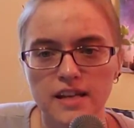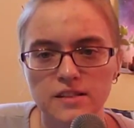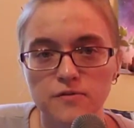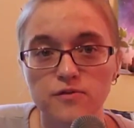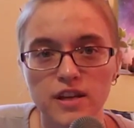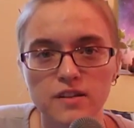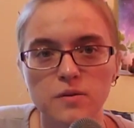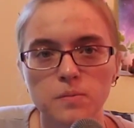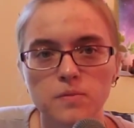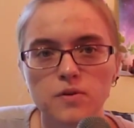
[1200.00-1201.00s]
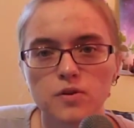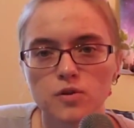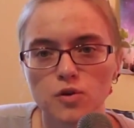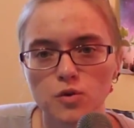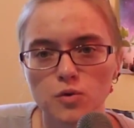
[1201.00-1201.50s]
as a victim
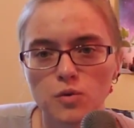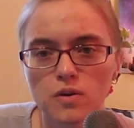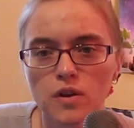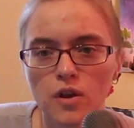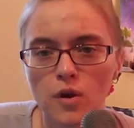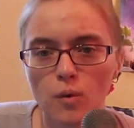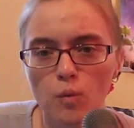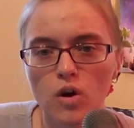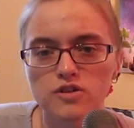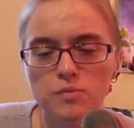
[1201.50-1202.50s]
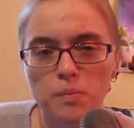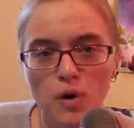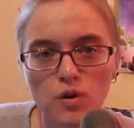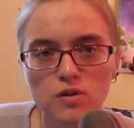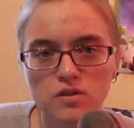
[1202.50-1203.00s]
who was
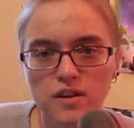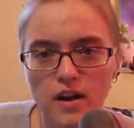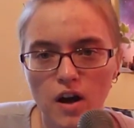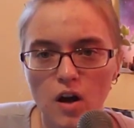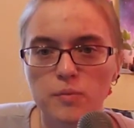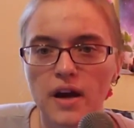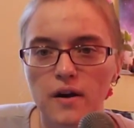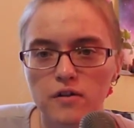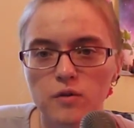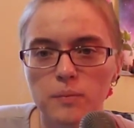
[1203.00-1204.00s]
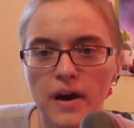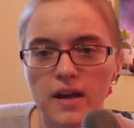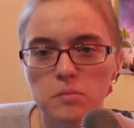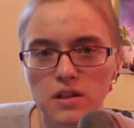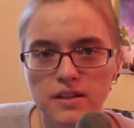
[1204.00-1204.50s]
pulled up out of a
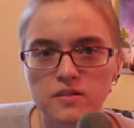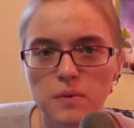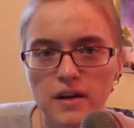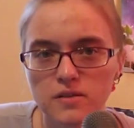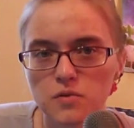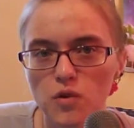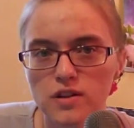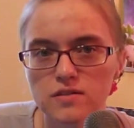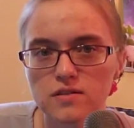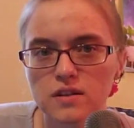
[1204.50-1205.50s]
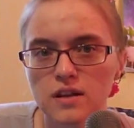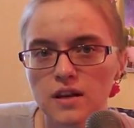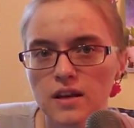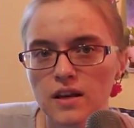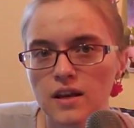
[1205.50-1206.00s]
bad place by his friends.
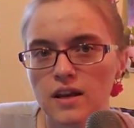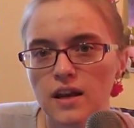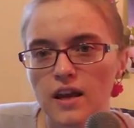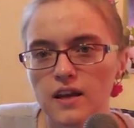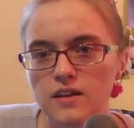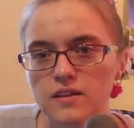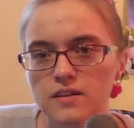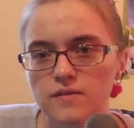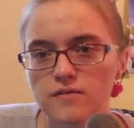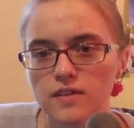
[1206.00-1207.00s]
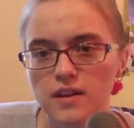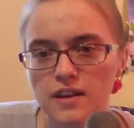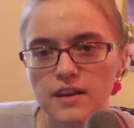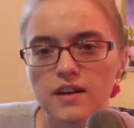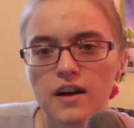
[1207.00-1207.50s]
And
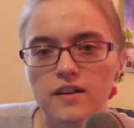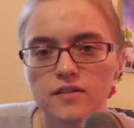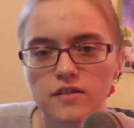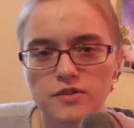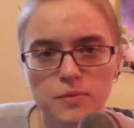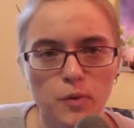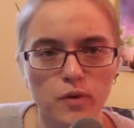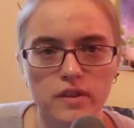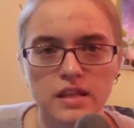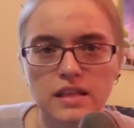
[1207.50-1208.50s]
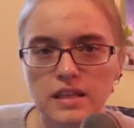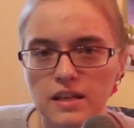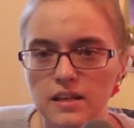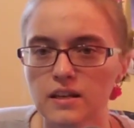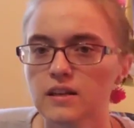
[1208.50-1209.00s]
he got the support that he
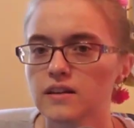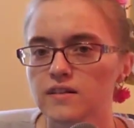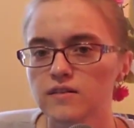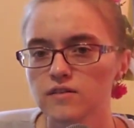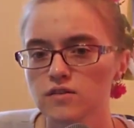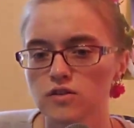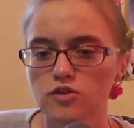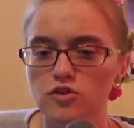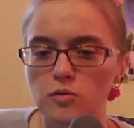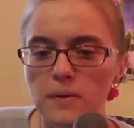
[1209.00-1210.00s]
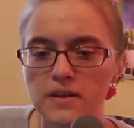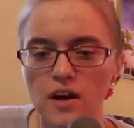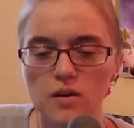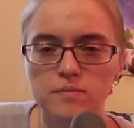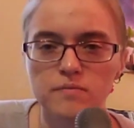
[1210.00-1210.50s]
needed to
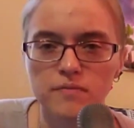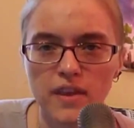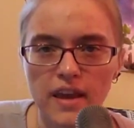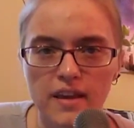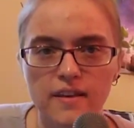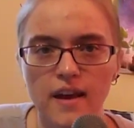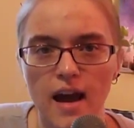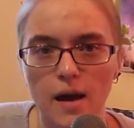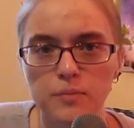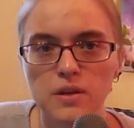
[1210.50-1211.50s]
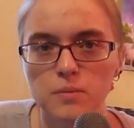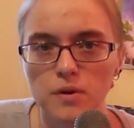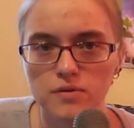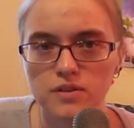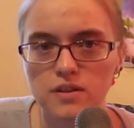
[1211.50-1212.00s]
become a happy
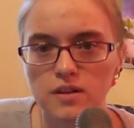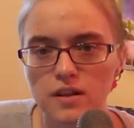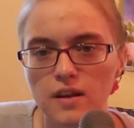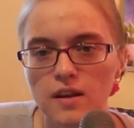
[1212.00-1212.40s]
person.